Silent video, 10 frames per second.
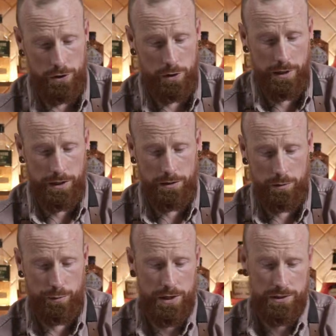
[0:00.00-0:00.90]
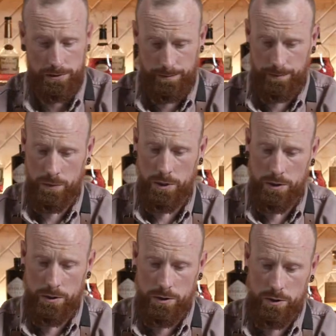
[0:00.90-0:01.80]
it up like a little present.
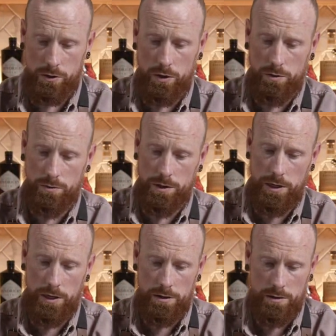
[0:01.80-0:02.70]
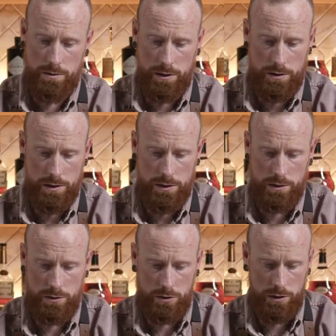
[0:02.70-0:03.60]
So in like
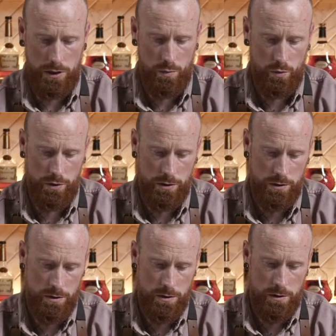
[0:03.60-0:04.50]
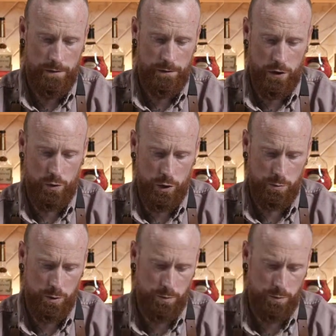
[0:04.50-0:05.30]
this, just like you would for a Christmas